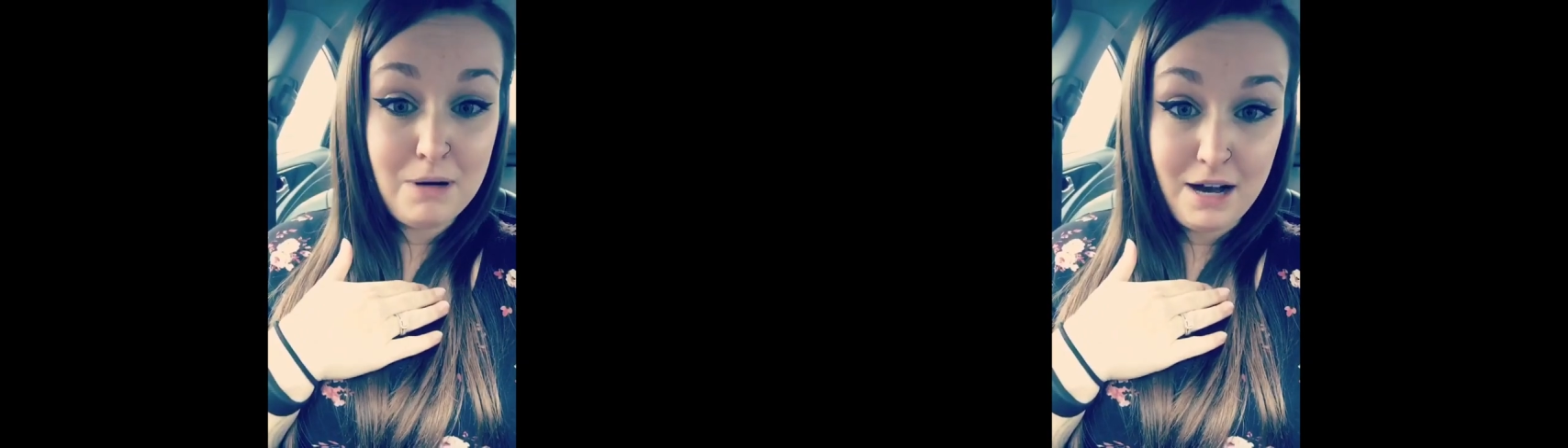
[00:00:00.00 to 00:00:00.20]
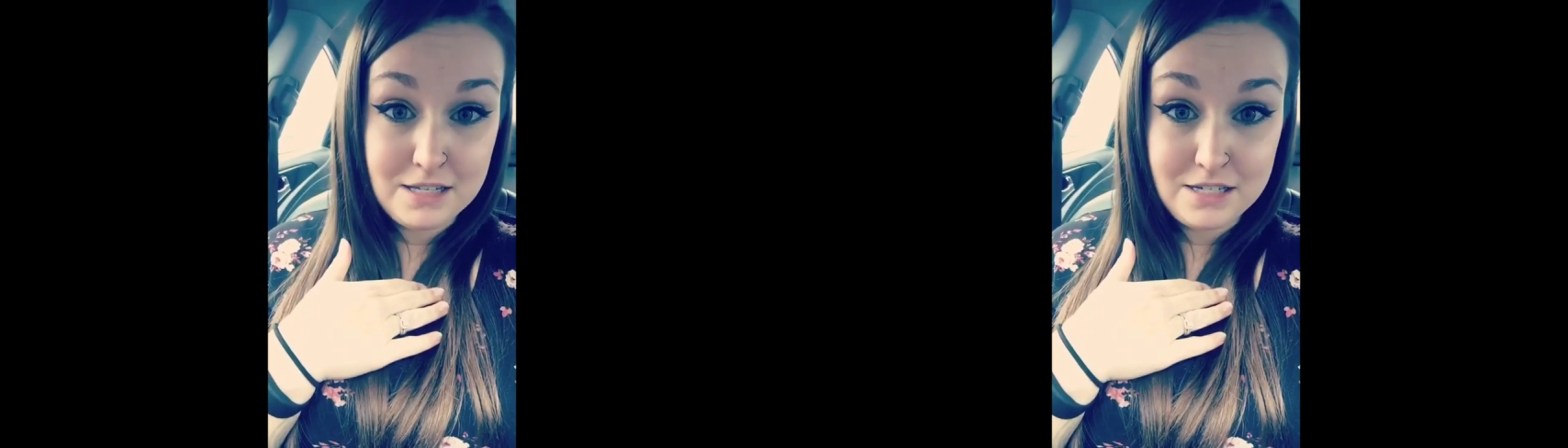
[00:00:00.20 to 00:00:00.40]

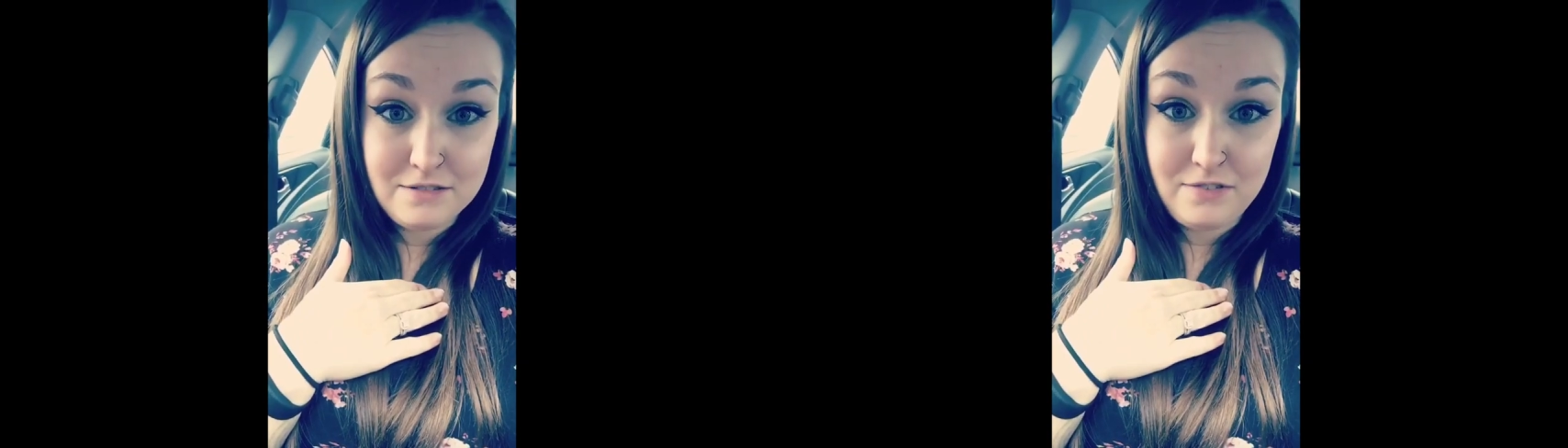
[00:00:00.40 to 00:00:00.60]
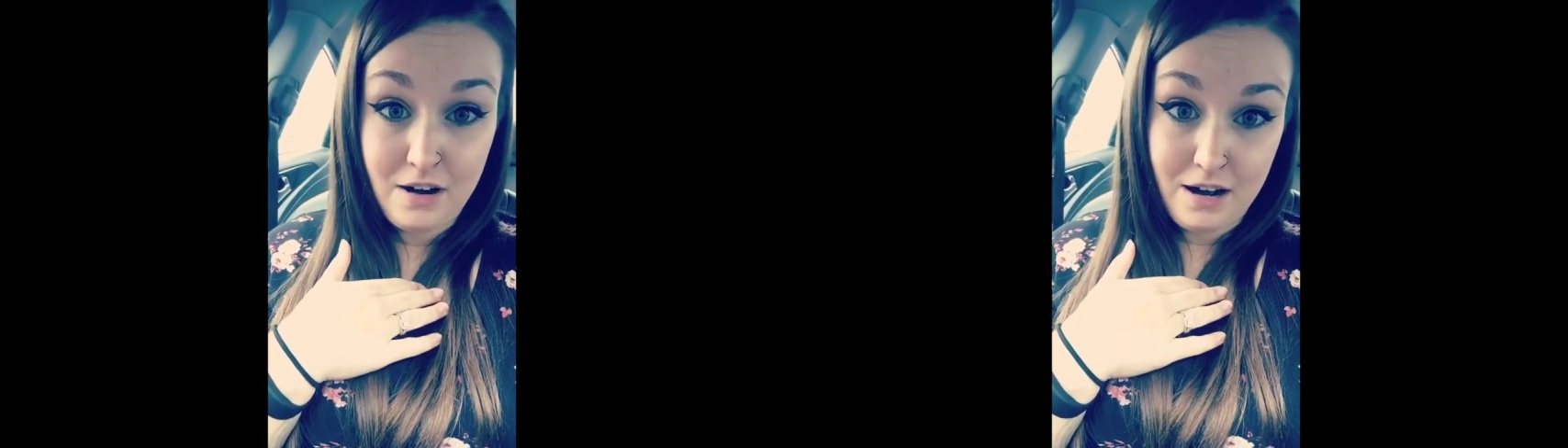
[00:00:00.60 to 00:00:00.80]

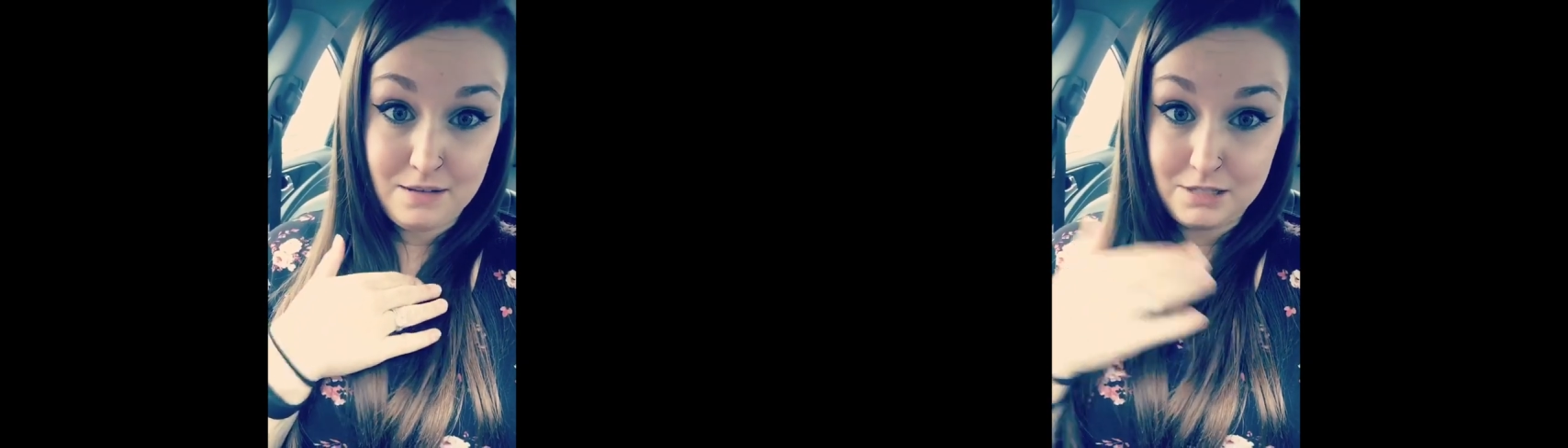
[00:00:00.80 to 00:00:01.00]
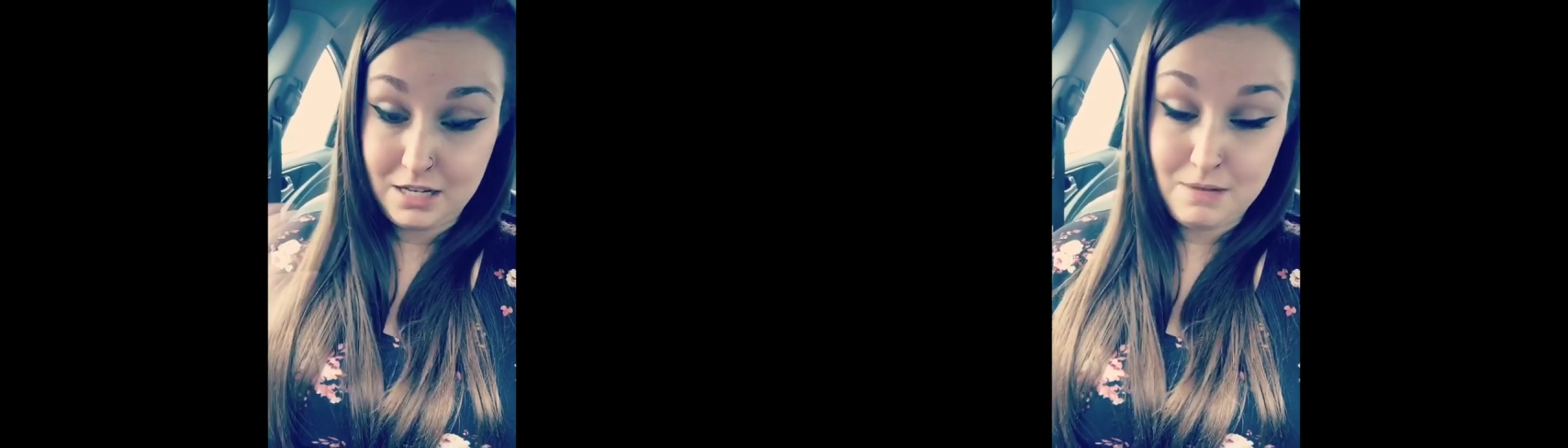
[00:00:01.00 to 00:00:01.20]
positive
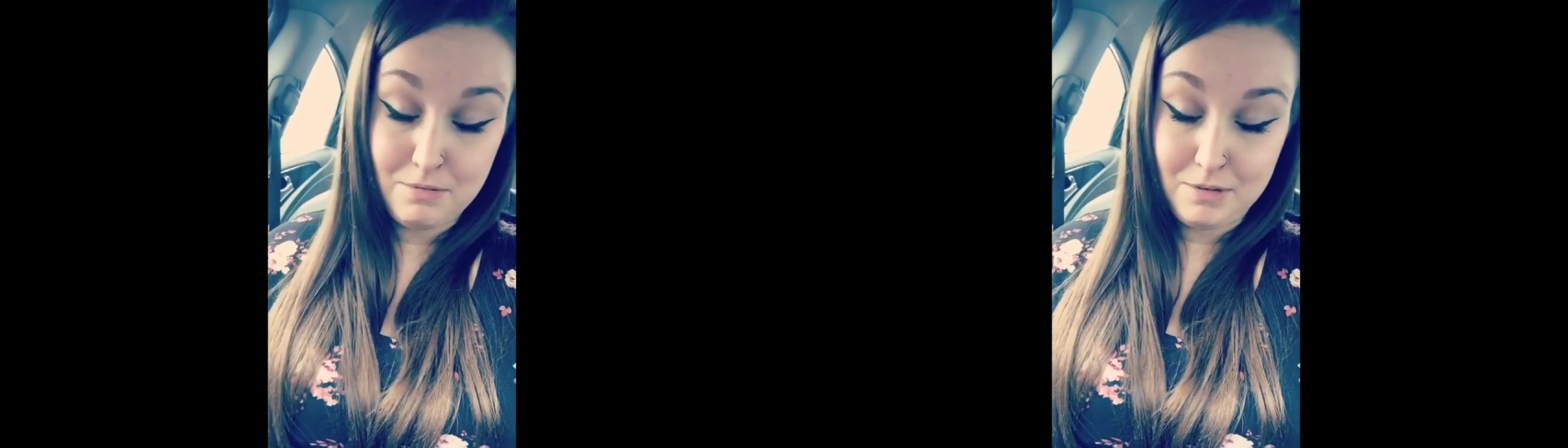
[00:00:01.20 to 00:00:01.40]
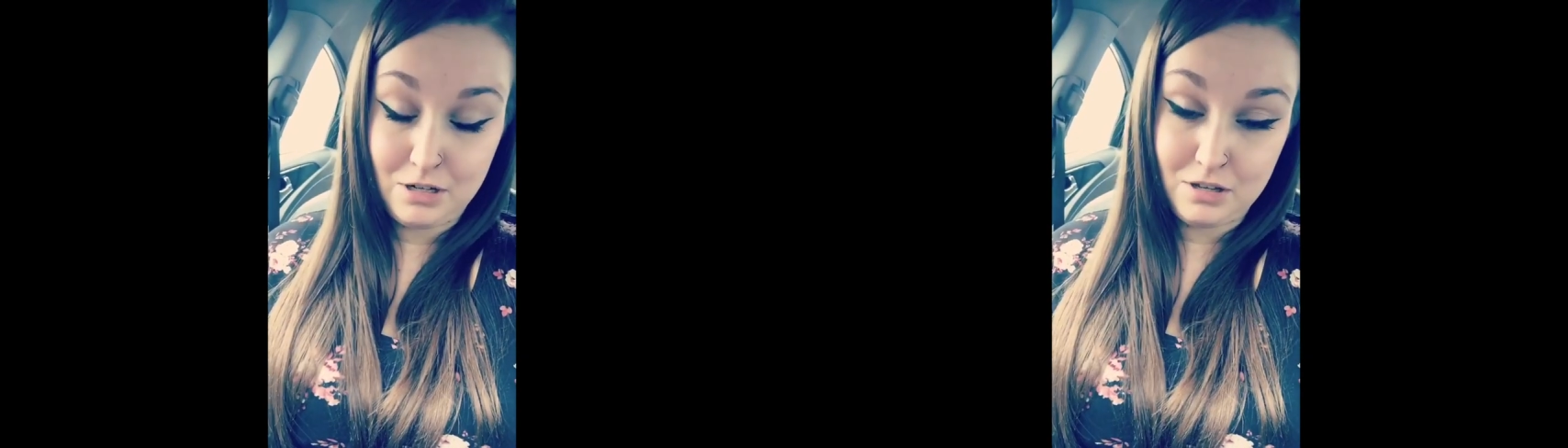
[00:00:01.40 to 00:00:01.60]
vibes and keep
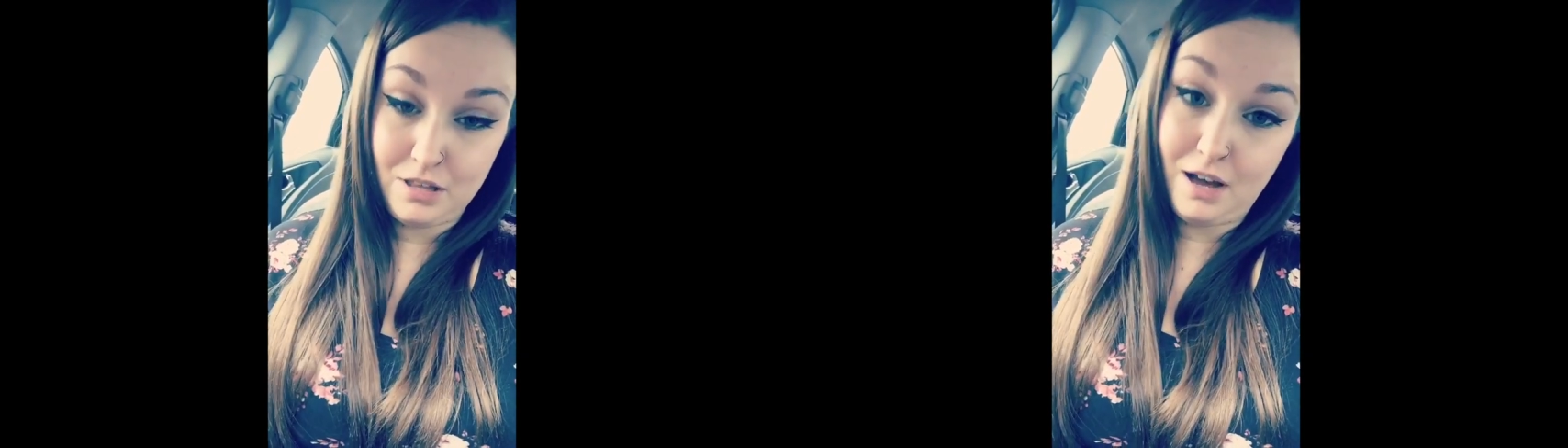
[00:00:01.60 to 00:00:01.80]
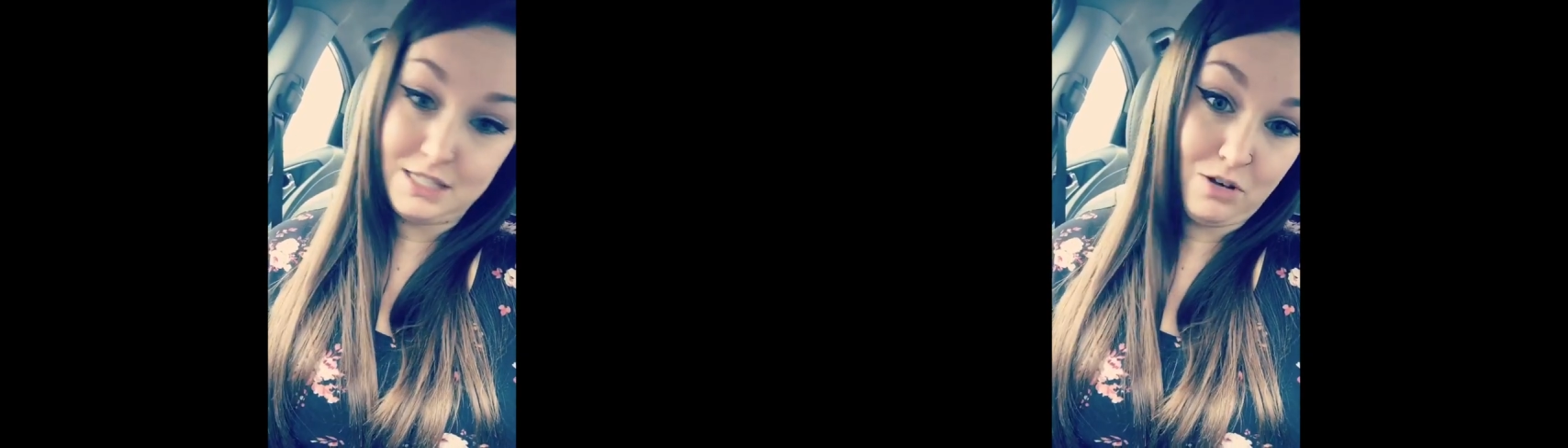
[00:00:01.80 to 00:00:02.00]
him in your thoughts,